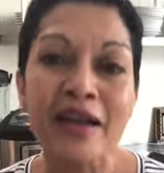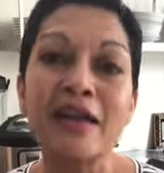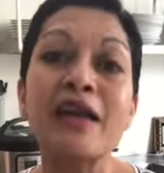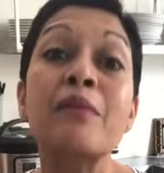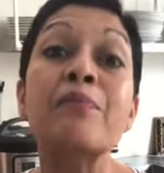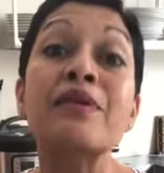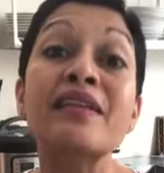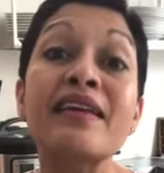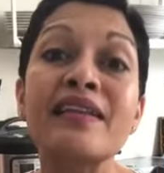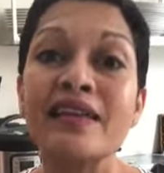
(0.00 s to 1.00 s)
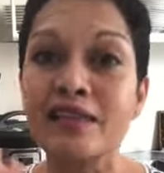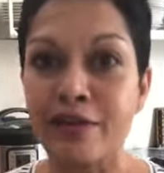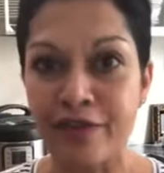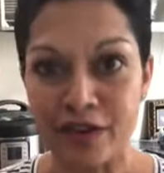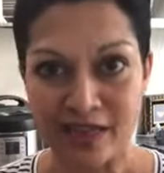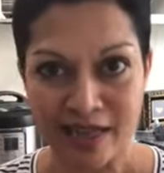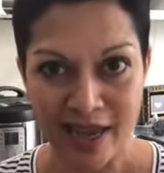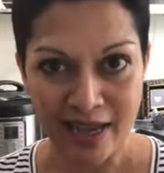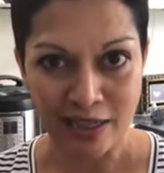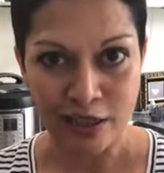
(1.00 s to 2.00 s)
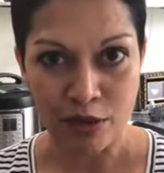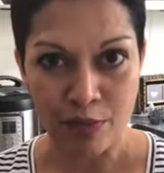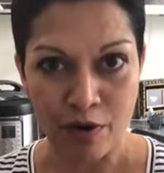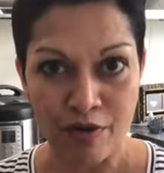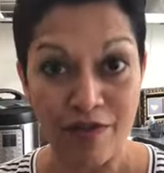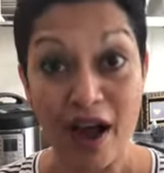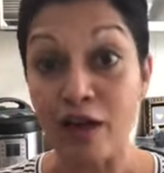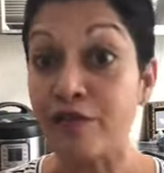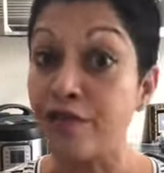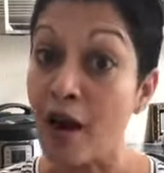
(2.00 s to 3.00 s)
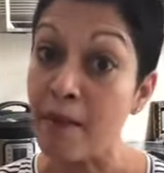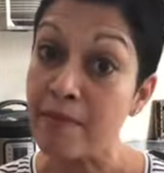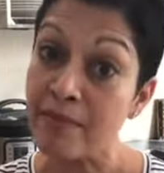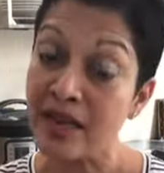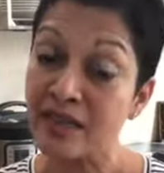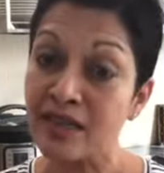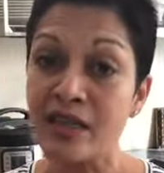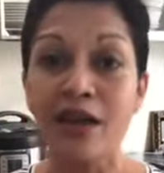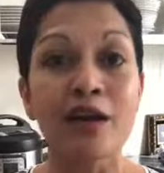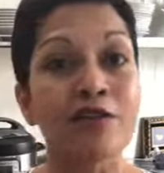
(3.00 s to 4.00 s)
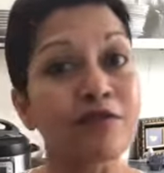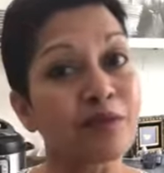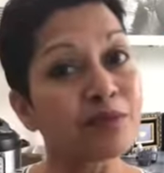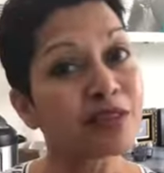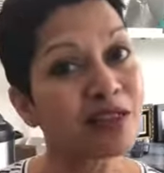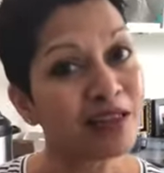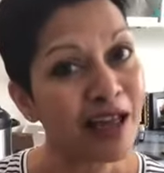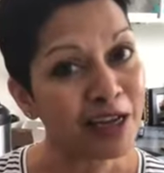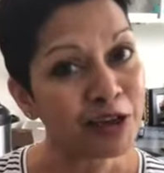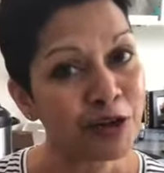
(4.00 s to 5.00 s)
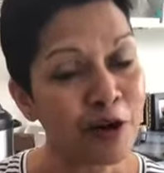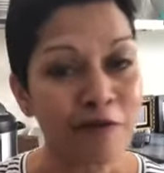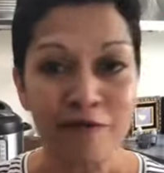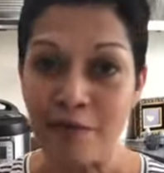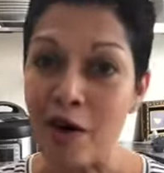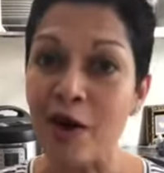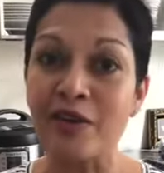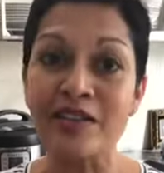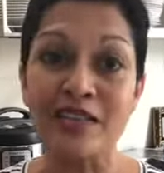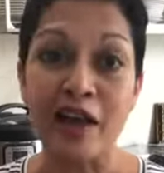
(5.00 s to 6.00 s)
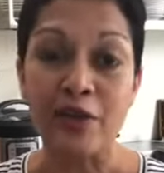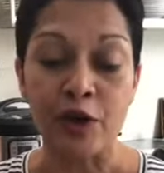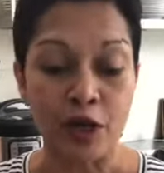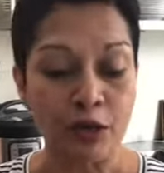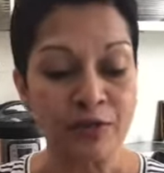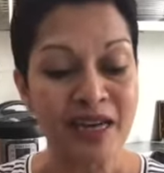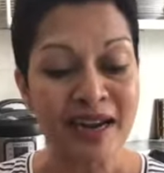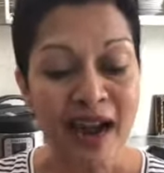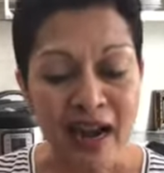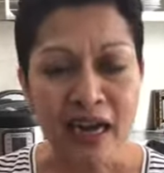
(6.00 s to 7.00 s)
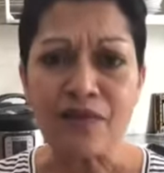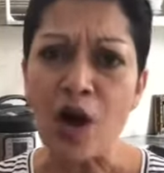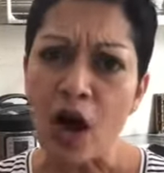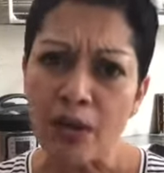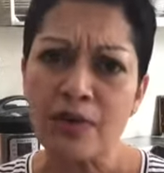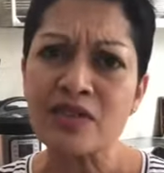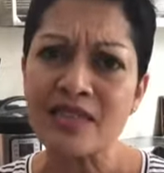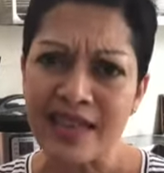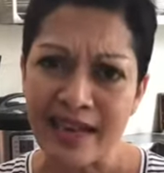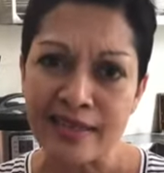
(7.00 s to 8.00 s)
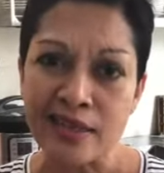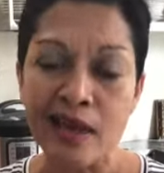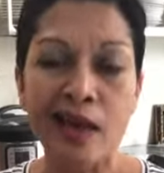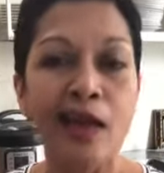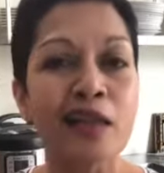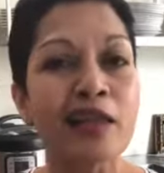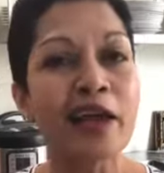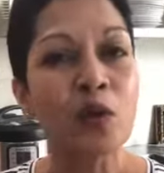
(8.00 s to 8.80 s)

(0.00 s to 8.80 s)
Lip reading: completely different taste profile from mint, from cilantro, from all these other herbs. It kind of almost tastes like